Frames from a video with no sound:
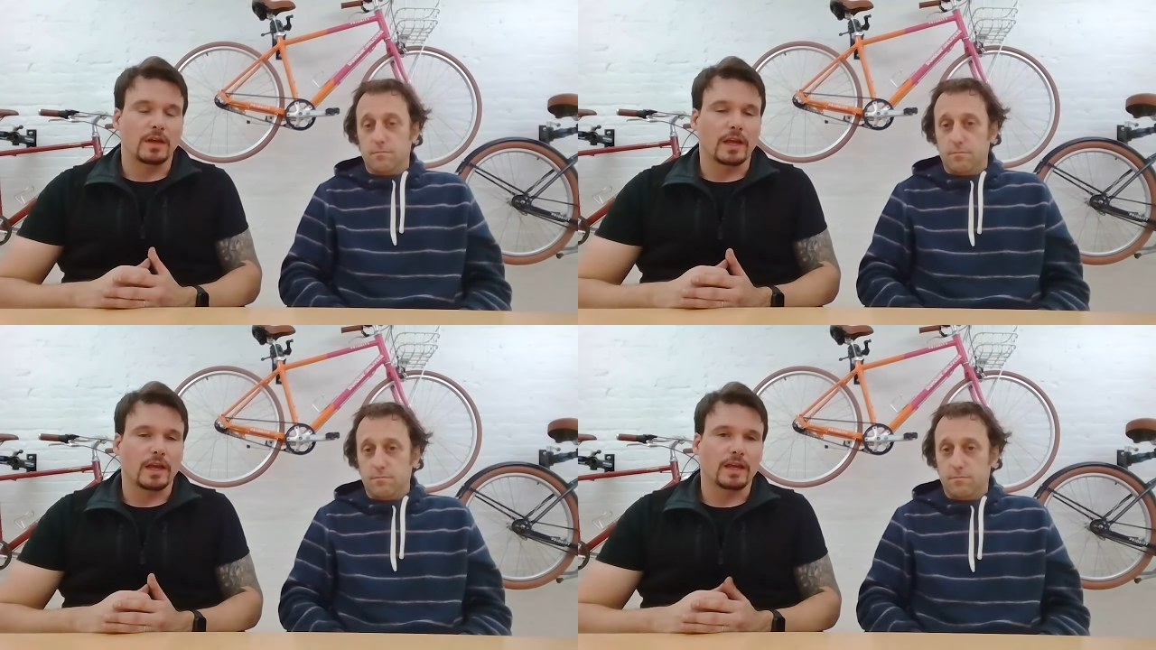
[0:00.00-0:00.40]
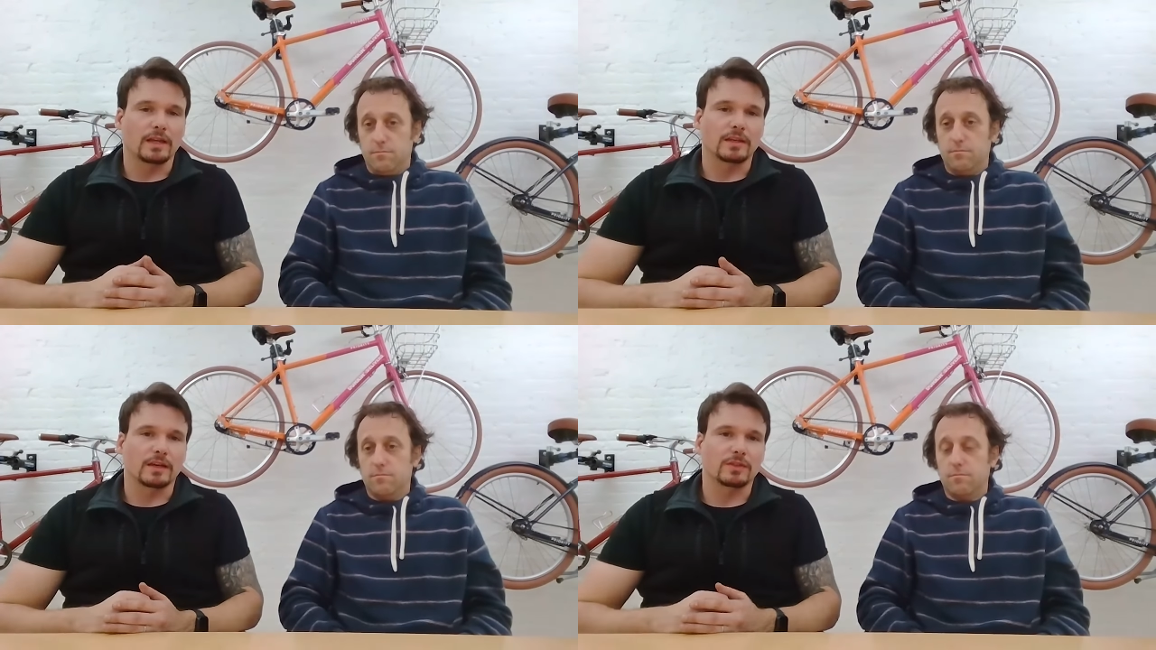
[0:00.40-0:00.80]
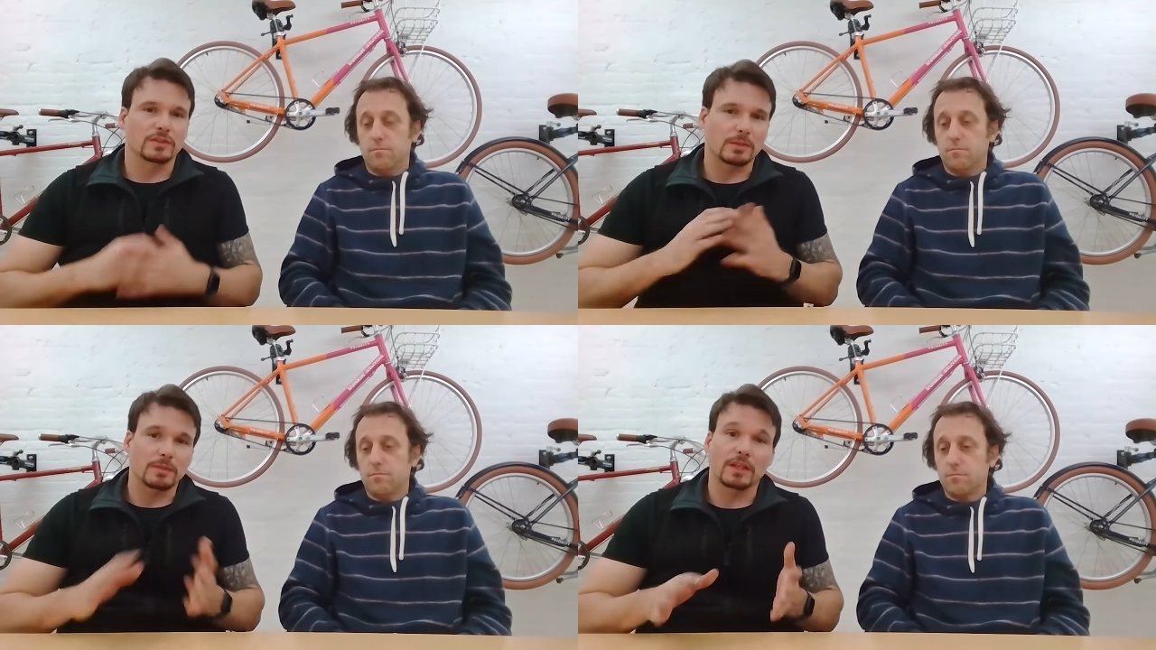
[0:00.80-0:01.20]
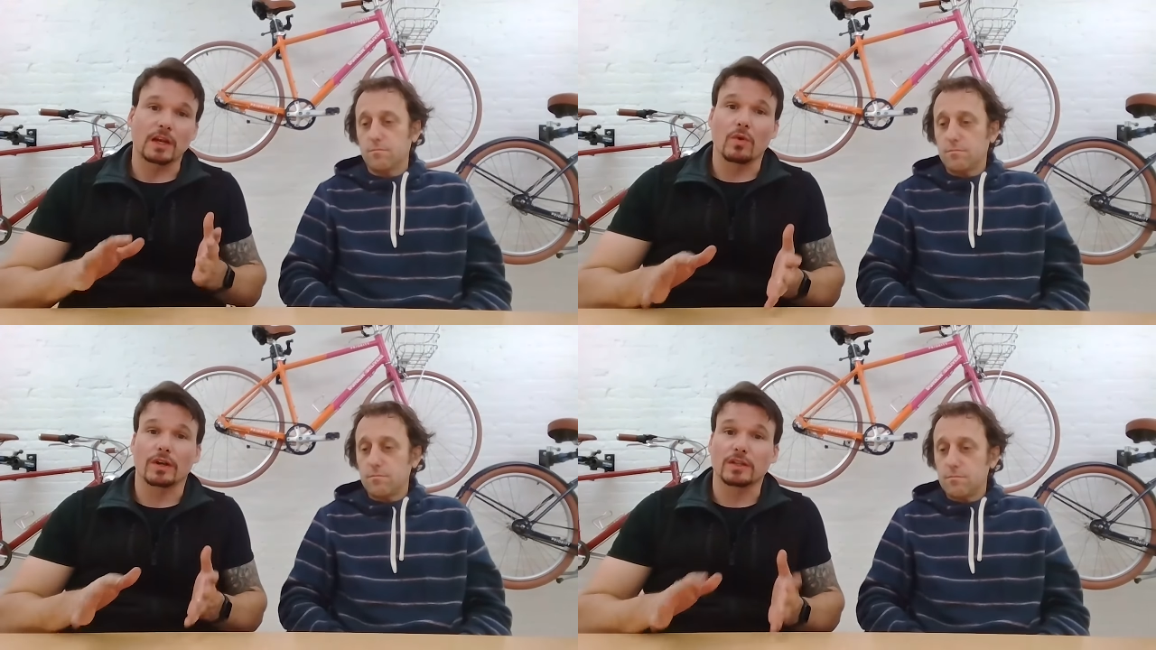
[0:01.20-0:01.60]
Speaker 1: And there's something that
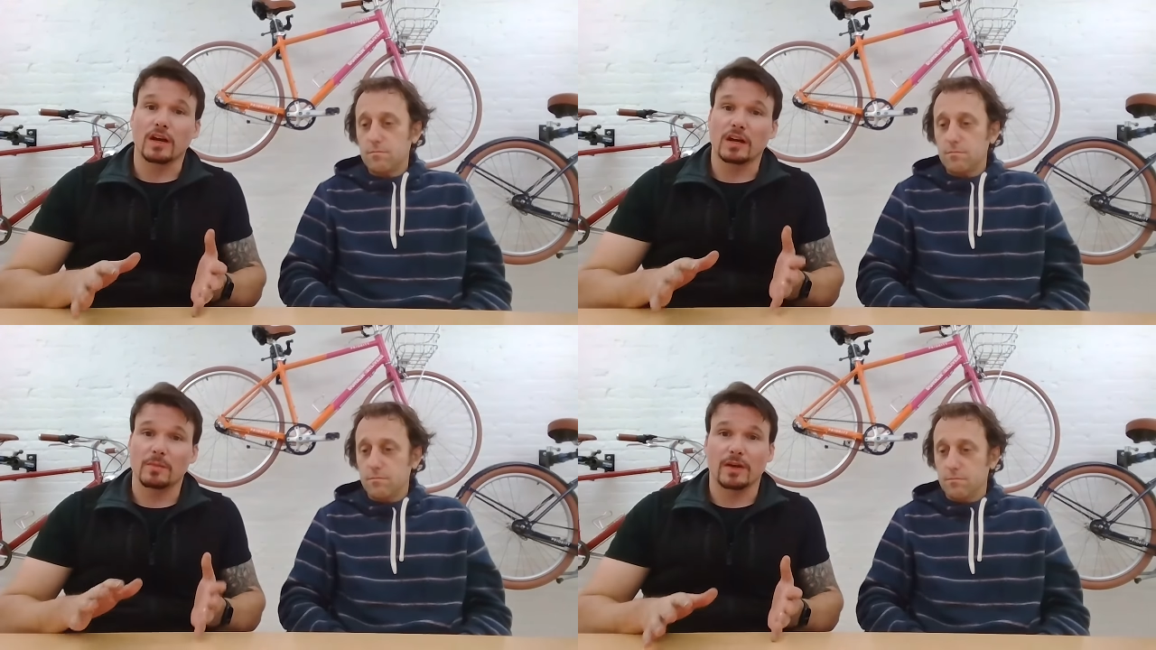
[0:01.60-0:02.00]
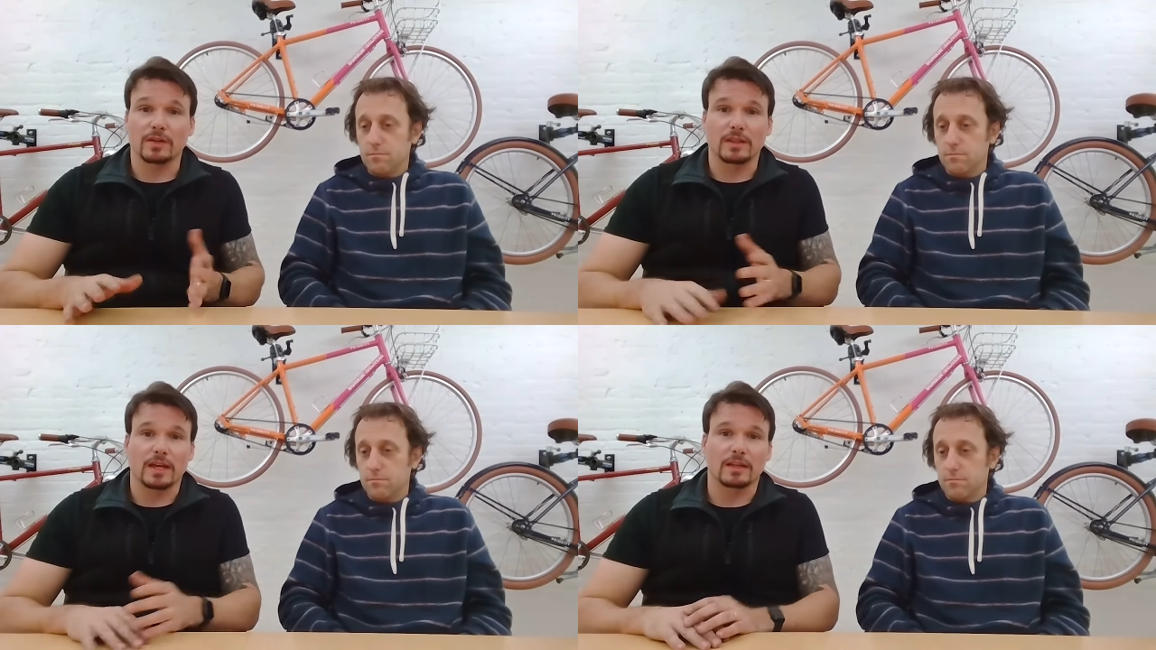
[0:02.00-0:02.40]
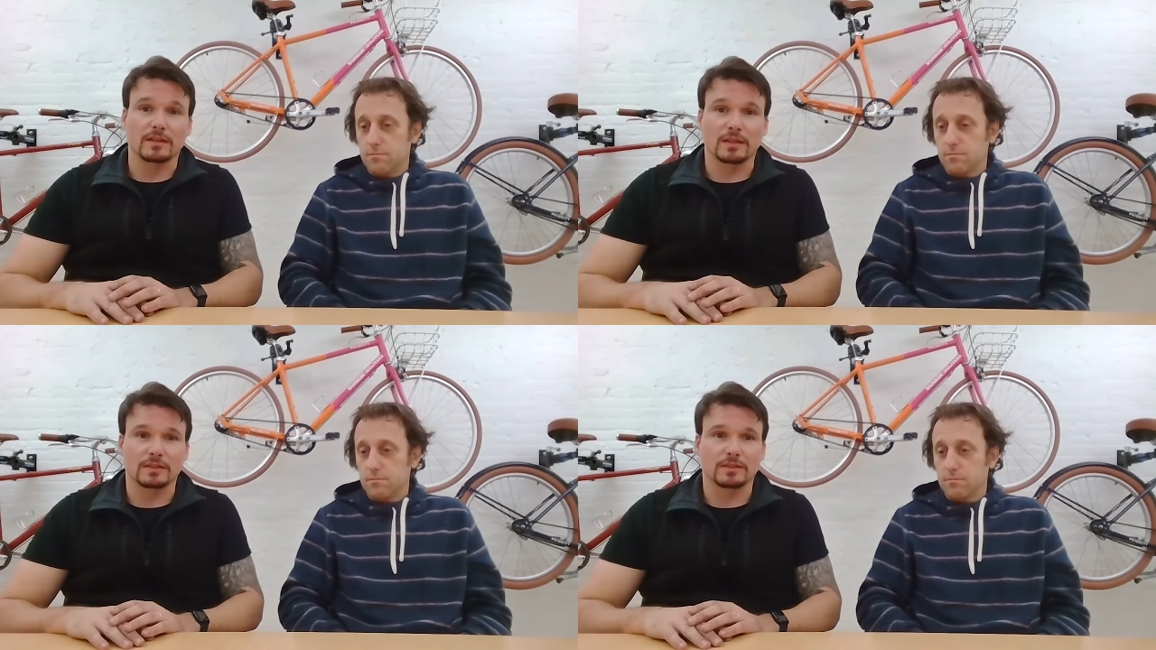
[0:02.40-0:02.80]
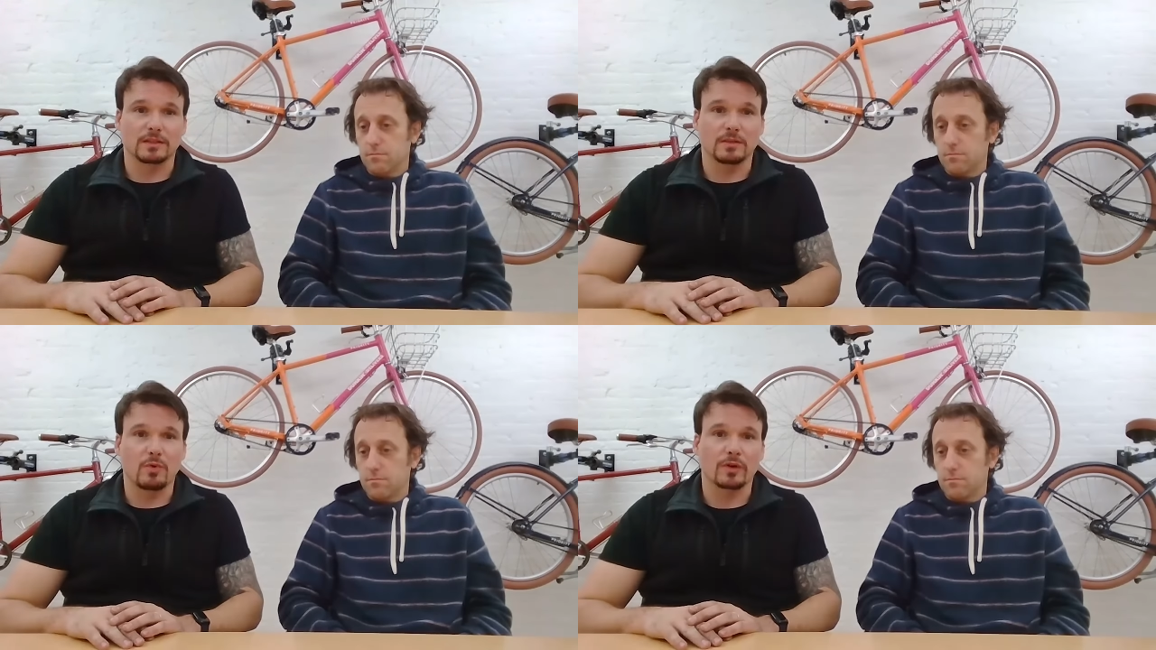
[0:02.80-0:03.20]
I want to talk about in that that's an
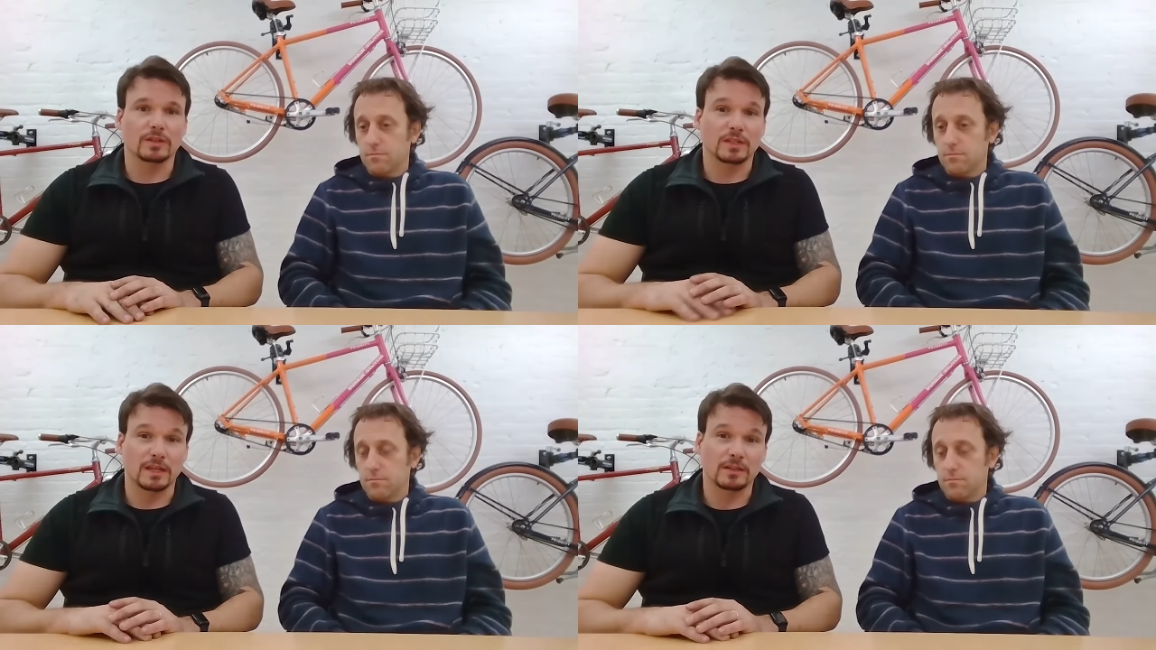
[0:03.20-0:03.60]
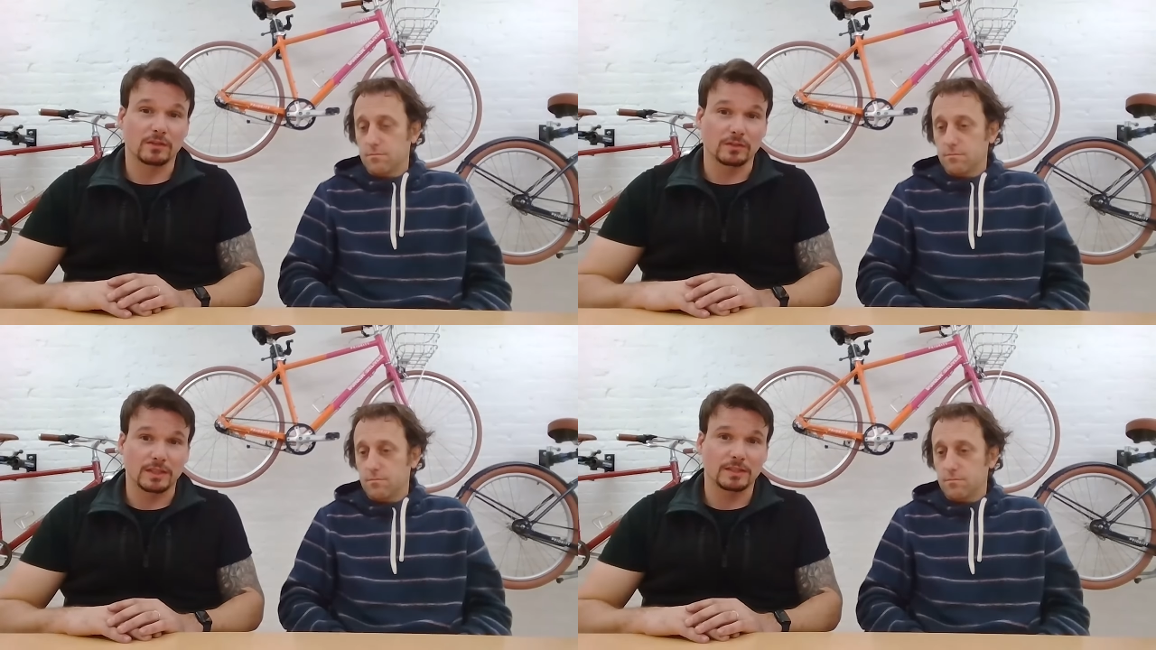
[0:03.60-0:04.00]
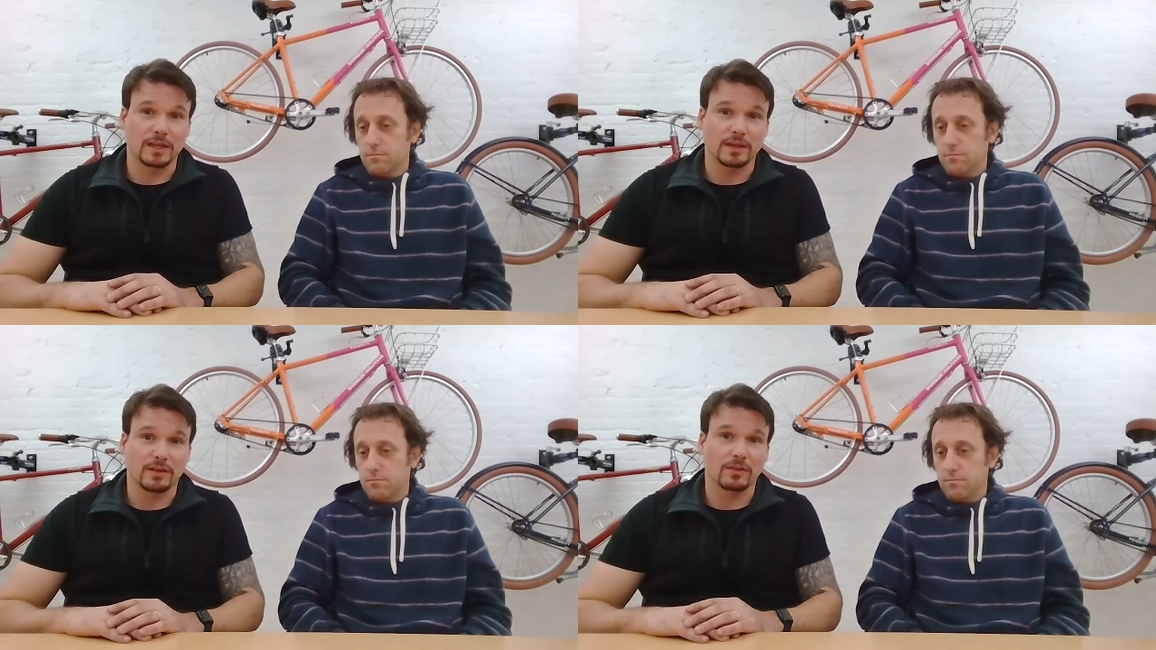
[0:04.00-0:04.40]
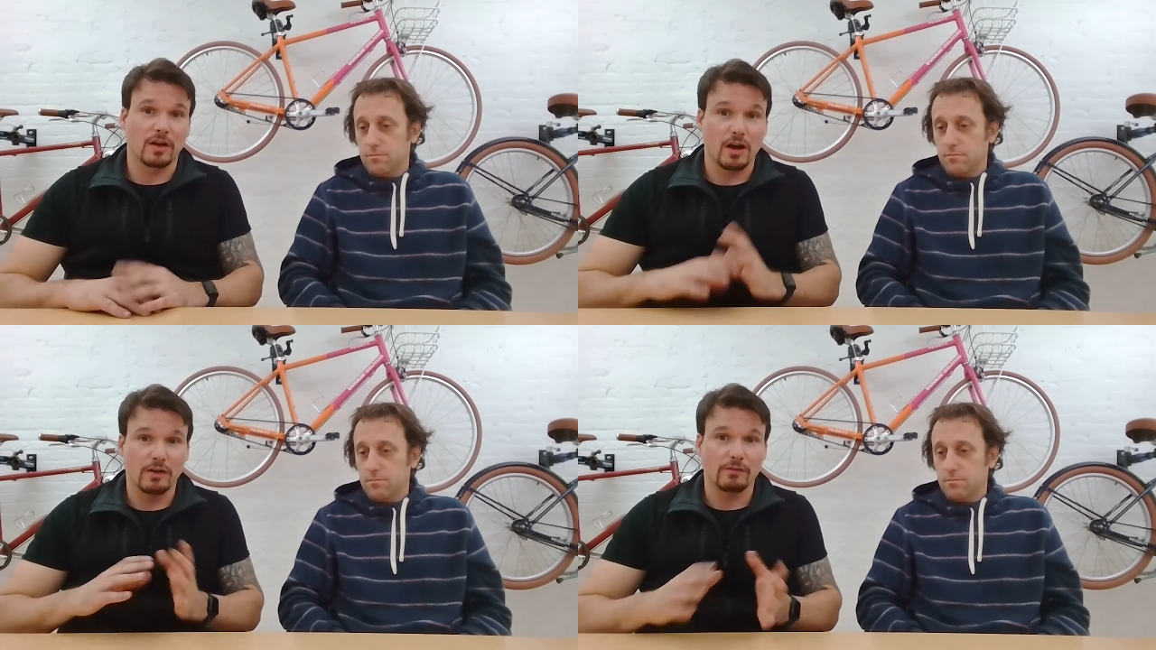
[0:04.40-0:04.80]
important technical detail
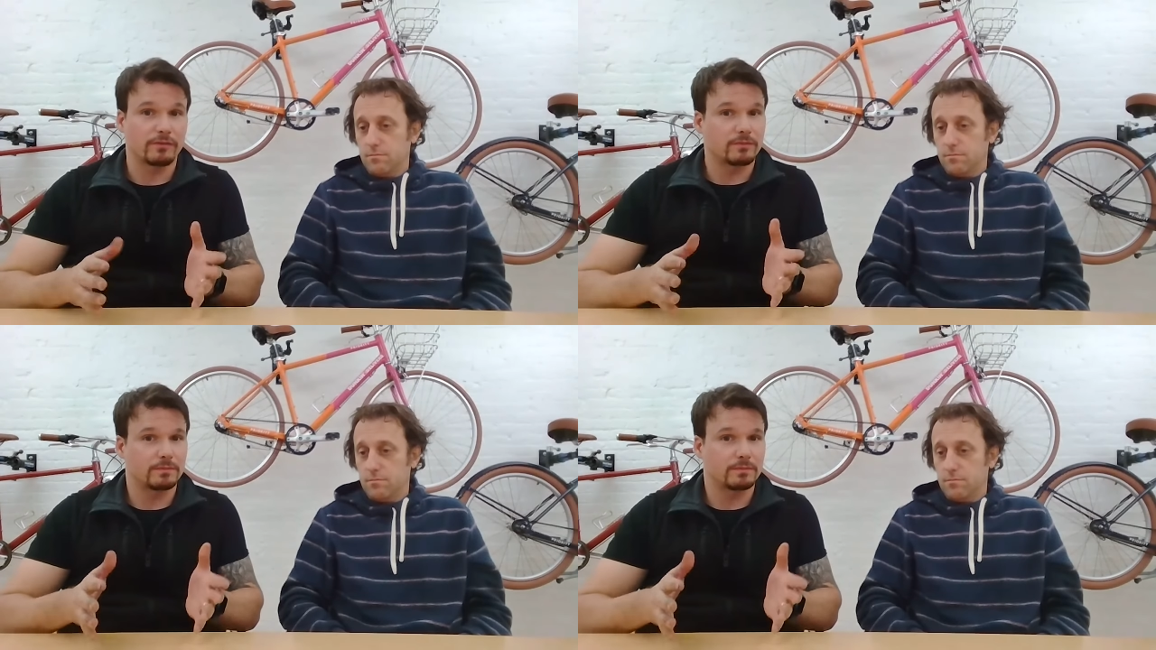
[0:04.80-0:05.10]
of